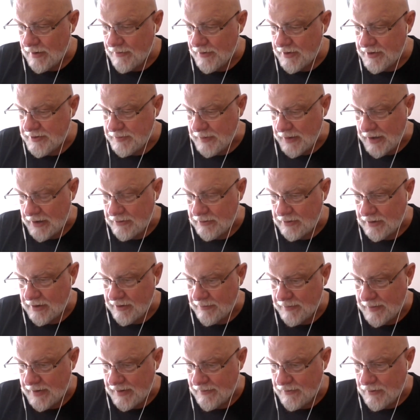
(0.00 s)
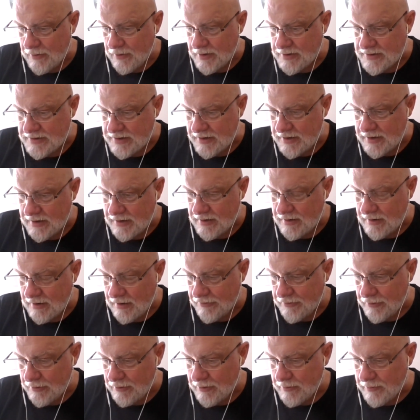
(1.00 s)
Spy Who Loved Me, of course, and then I'll
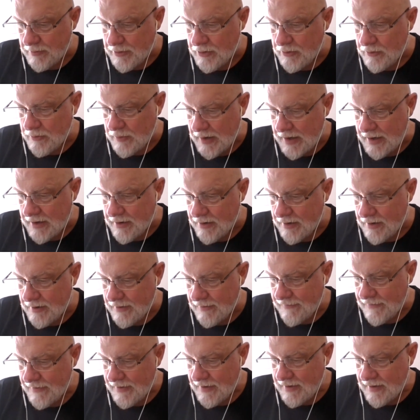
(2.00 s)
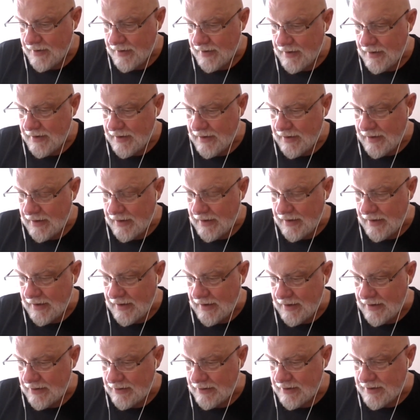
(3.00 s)
throw in Moonraker
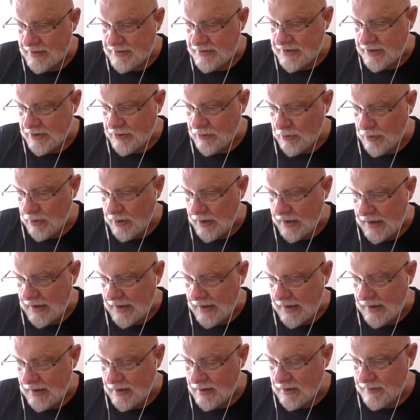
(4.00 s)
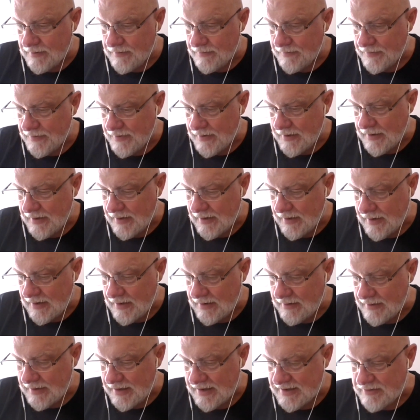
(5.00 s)
and Casino Royale,
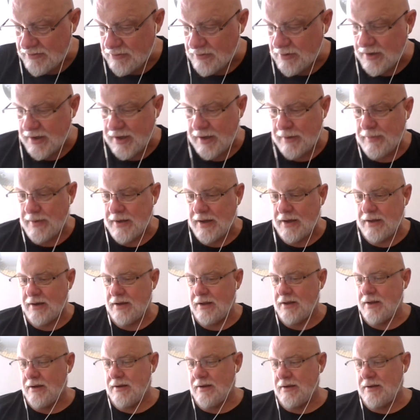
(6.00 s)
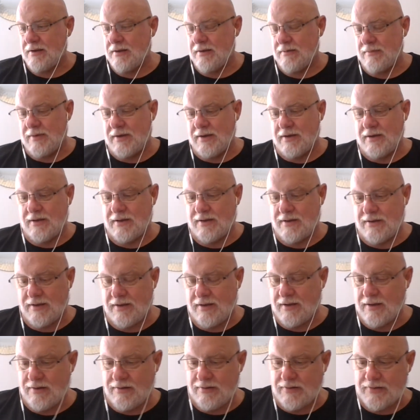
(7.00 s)
and that's really about it. I mean,
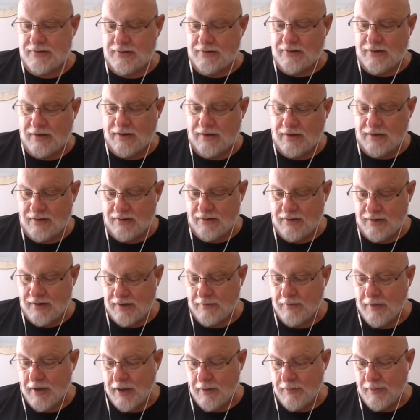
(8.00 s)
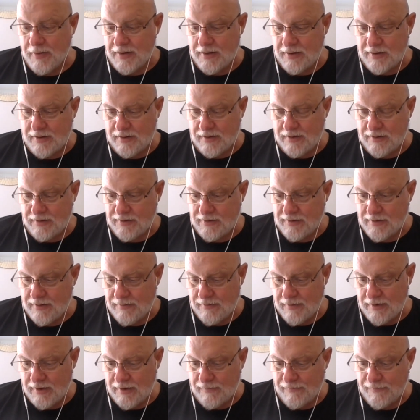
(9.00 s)
the others are not good, in my
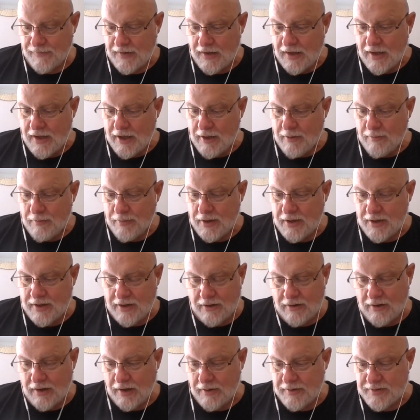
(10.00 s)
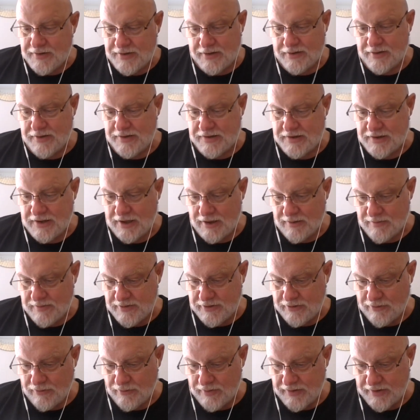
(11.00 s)
opinion. But, you know, I always go to see him,
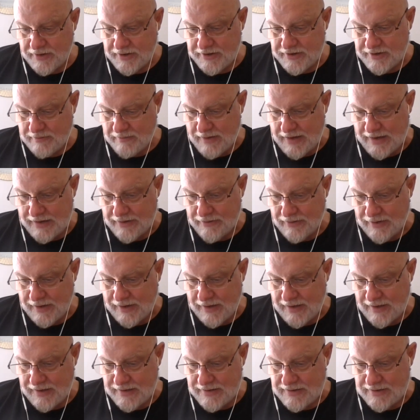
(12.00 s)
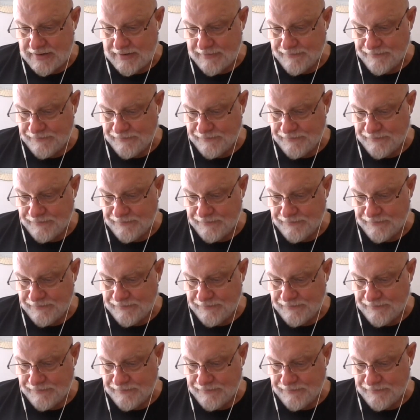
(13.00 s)
so it really doesn't matter, I guess.